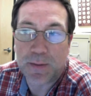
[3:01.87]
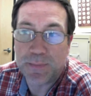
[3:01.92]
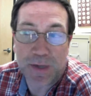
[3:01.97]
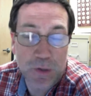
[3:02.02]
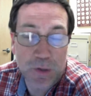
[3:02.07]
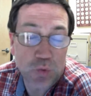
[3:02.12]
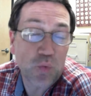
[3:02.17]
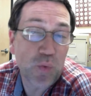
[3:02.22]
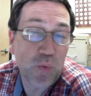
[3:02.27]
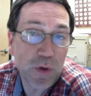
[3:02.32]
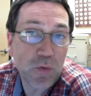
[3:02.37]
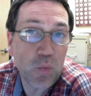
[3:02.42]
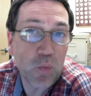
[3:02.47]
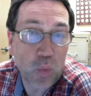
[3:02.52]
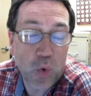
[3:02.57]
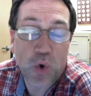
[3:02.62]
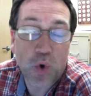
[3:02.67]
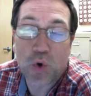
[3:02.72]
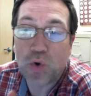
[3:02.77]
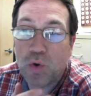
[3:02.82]
In the real
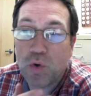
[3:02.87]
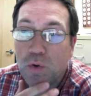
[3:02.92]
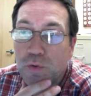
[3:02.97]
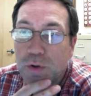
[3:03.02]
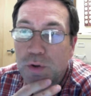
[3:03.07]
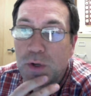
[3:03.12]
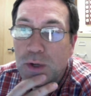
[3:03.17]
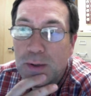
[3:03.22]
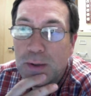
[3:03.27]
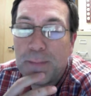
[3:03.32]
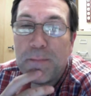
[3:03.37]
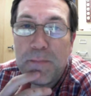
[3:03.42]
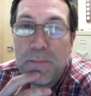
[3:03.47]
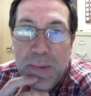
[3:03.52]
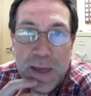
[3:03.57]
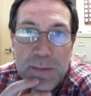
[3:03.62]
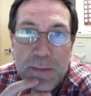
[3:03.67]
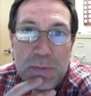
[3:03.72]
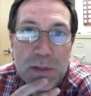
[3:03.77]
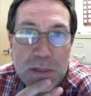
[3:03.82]
world,
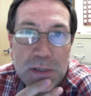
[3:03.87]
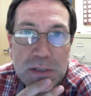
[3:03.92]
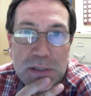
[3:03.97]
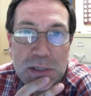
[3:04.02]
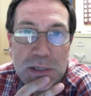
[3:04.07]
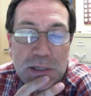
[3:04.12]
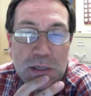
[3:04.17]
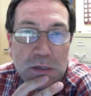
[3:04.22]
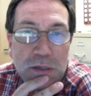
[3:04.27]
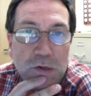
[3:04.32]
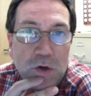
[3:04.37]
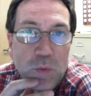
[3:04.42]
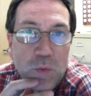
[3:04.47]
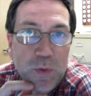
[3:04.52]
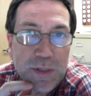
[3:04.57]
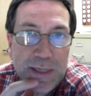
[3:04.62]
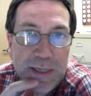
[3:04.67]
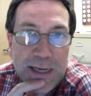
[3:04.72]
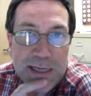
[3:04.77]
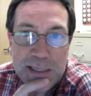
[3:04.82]
maybe the CEO
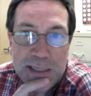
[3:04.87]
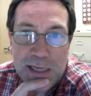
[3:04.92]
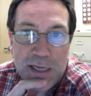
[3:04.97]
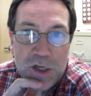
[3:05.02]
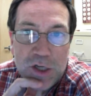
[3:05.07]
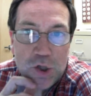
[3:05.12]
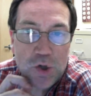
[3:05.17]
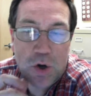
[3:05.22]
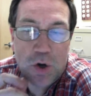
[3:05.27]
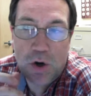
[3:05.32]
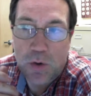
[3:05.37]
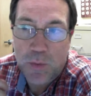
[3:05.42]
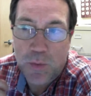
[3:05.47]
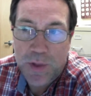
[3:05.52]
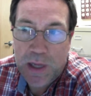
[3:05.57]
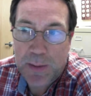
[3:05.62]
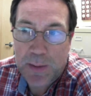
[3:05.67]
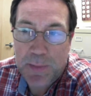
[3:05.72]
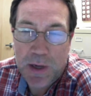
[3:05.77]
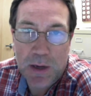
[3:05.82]
would task HR
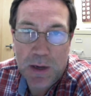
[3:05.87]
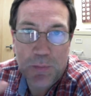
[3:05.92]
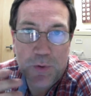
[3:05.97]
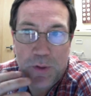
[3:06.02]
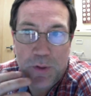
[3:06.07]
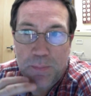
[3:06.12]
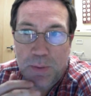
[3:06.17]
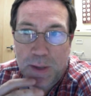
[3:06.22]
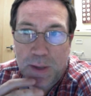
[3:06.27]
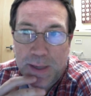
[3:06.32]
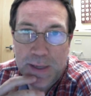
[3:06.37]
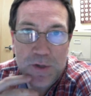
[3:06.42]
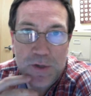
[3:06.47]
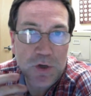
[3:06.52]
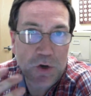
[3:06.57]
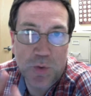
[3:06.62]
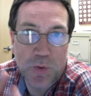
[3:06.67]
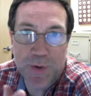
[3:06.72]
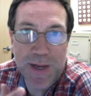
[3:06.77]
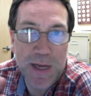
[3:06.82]
with coming up with a plan
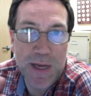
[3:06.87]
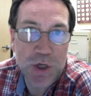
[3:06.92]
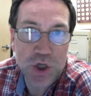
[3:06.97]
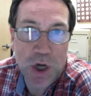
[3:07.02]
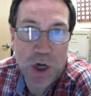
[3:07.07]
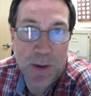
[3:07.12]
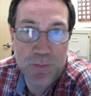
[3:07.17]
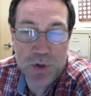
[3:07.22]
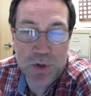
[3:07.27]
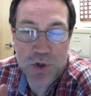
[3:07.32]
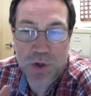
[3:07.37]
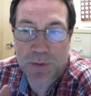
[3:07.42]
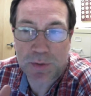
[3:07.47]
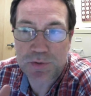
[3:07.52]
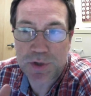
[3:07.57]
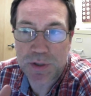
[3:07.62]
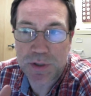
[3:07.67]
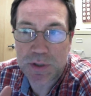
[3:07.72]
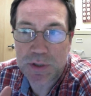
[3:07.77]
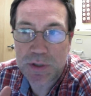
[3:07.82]
to create job
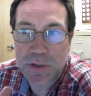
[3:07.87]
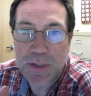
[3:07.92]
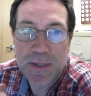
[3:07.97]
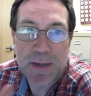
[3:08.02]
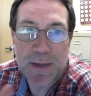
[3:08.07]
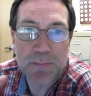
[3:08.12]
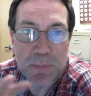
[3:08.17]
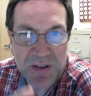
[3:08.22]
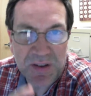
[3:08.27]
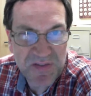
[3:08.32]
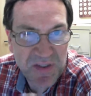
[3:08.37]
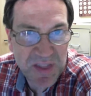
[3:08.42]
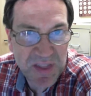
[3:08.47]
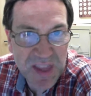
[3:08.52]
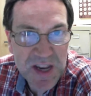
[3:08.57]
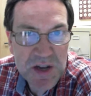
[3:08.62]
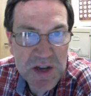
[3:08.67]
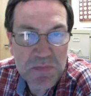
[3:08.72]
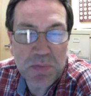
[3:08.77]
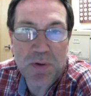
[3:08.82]
descriptions. But for
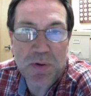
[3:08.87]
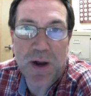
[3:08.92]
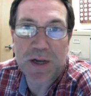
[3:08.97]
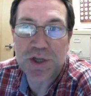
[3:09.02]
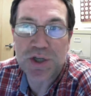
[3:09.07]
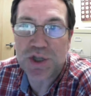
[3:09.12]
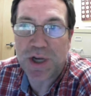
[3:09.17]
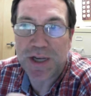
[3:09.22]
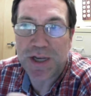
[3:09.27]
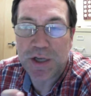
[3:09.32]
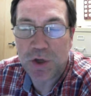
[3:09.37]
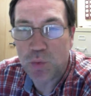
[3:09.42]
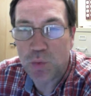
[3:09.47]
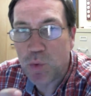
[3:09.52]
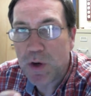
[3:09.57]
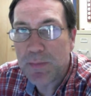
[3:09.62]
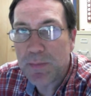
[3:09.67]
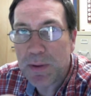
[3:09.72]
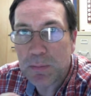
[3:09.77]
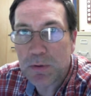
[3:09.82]
this project, you
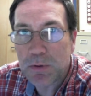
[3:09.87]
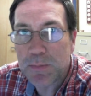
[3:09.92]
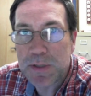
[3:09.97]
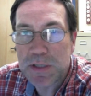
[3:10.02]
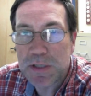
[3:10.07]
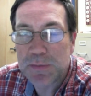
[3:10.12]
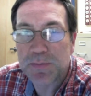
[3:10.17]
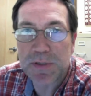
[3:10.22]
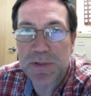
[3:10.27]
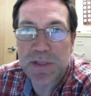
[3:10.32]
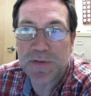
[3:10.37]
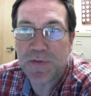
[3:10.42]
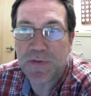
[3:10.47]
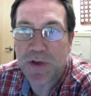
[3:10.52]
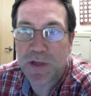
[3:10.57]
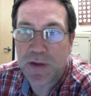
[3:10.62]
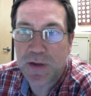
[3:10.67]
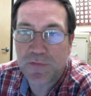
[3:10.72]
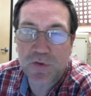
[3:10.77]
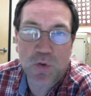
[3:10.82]
want to be able to be
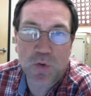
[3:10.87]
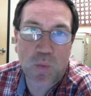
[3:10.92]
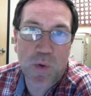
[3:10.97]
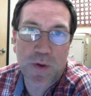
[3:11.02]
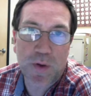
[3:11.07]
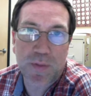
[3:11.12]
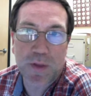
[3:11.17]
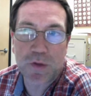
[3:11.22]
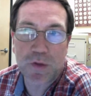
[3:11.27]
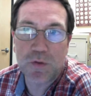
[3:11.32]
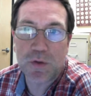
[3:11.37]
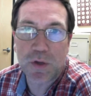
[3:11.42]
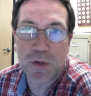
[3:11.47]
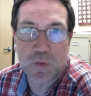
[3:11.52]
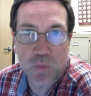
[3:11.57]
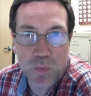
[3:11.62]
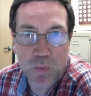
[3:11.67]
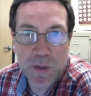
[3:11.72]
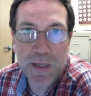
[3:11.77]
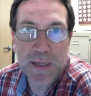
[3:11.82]
specific enough to where that you
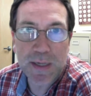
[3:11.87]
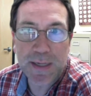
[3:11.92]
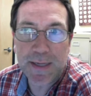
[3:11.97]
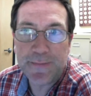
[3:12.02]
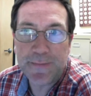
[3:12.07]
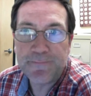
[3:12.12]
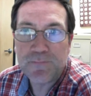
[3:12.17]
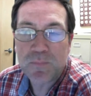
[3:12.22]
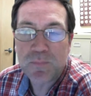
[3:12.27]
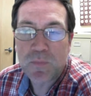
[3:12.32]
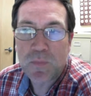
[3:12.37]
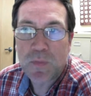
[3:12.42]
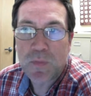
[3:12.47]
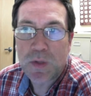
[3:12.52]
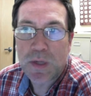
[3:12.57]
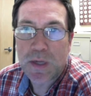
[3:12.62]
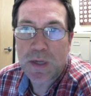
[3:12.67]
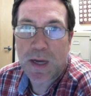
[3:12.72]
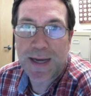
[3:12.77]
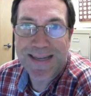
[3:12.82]
can really
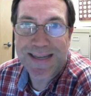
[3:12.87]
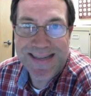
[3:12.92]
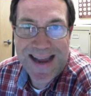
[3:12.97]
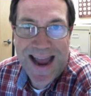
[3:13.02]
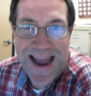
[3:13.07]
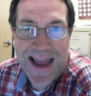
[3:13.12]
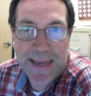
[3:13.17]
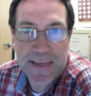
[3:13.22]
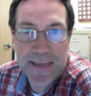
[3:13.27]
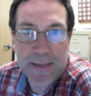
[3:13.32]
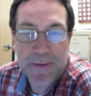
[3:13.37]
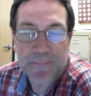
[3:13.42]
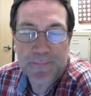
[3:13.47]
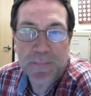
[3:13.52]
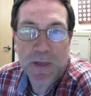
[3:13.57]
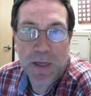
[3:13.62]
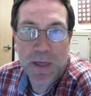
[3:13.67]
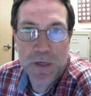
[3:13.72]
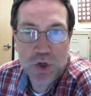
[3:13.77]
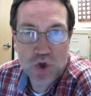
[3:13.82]
attack it
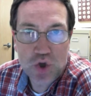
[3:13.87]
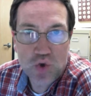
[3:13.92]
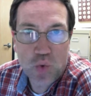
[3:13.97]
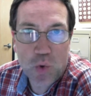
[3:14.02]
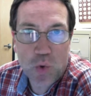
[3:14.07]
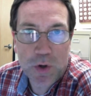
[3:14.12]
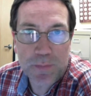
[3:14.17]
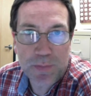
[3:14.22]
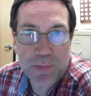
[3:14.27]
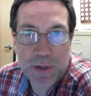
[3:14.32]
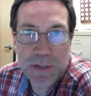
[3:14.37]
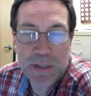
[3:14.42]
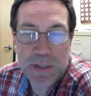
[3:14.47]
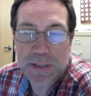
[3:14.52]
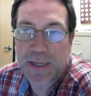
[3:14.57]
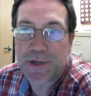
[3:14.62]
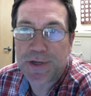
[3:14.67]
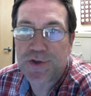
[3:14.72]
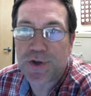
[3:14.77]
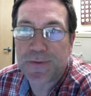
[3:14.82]
in a short
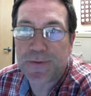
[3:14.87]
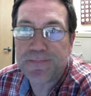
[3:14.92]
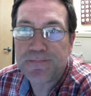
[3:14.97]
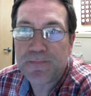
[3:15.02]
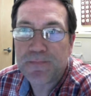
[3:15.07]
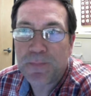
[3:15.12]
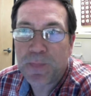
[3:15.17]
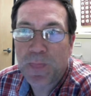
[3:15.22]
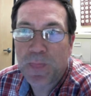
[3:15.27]
presentation